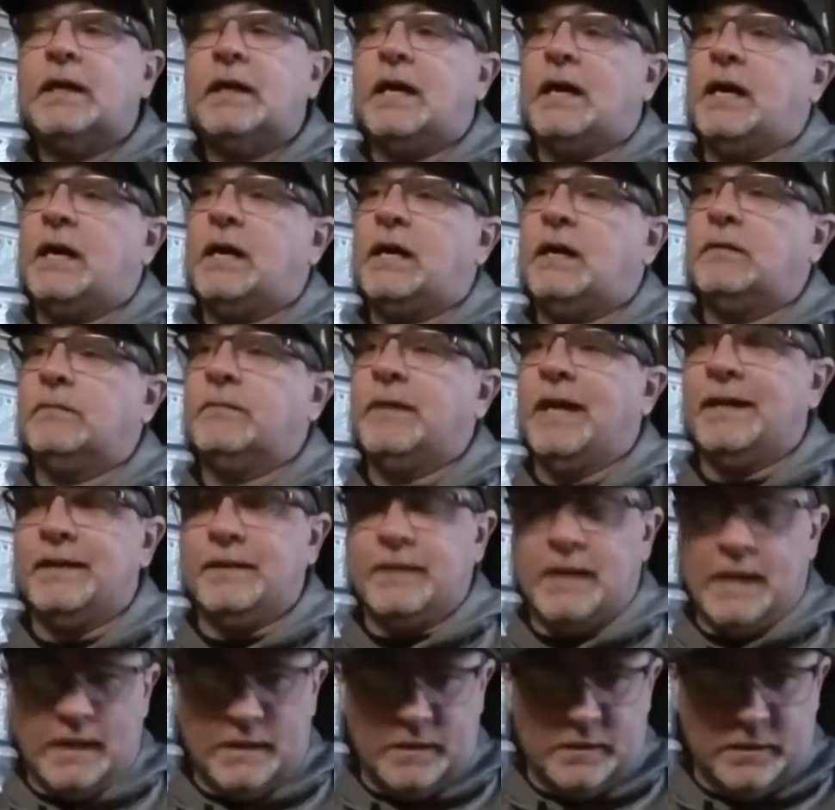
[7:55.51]

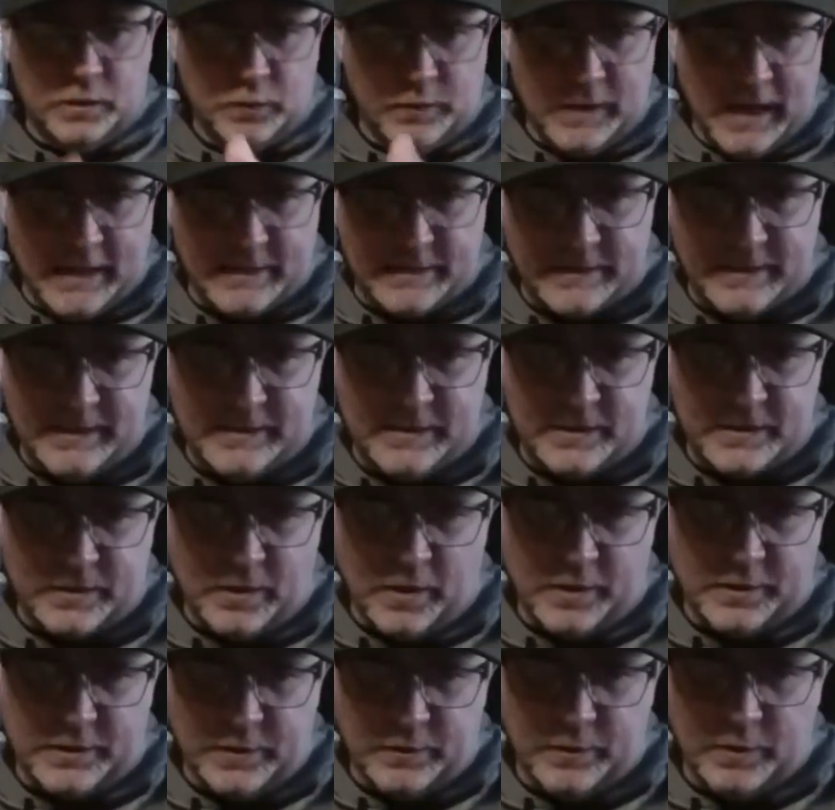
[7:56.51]
And you guys need to
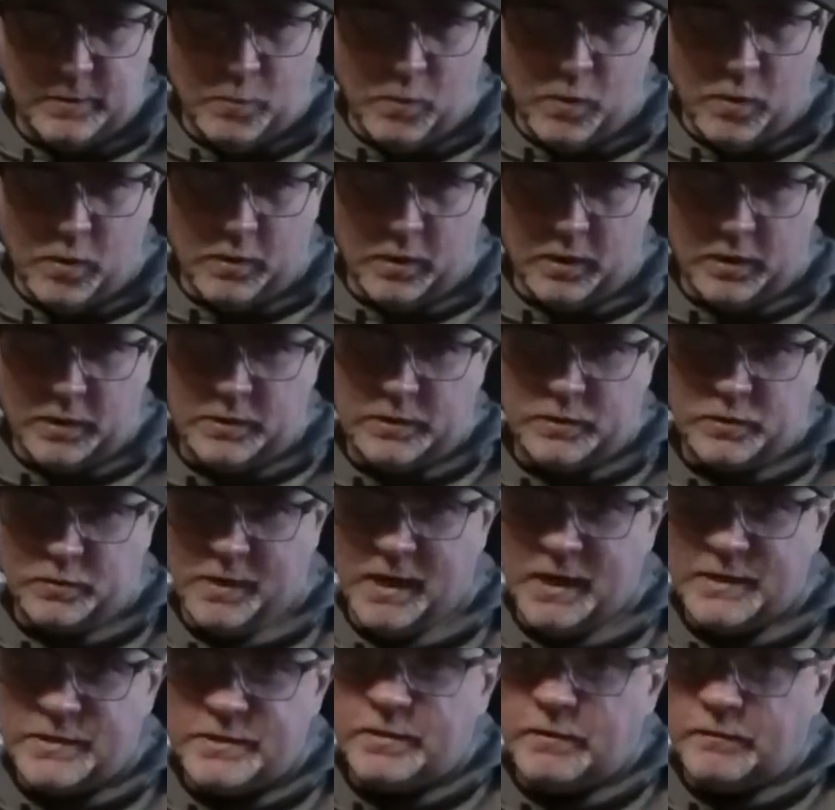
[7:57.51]
start doing more
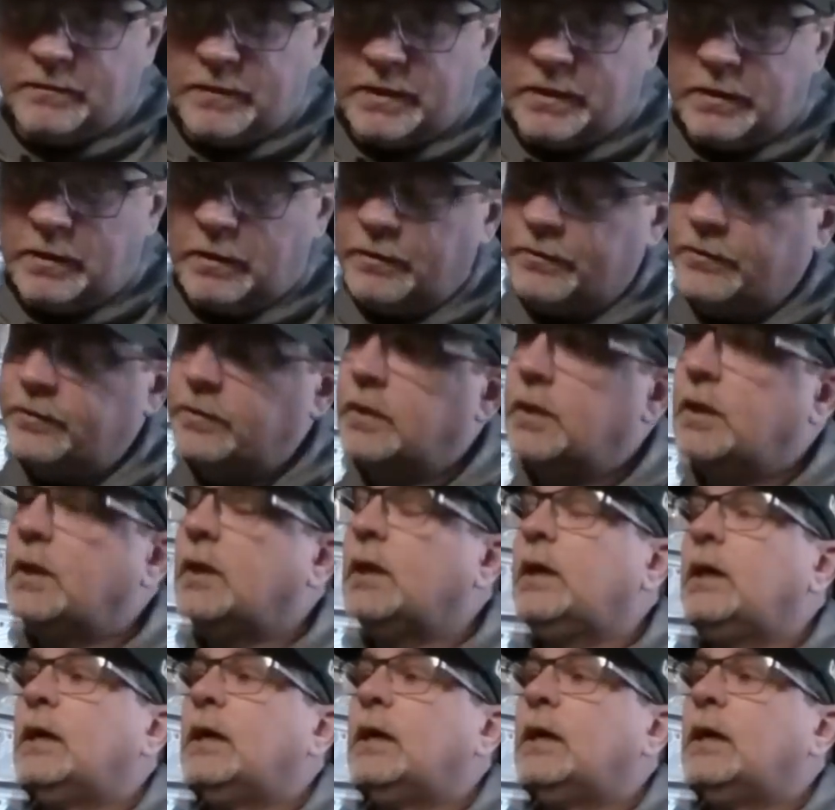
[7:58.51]
tarantula videos.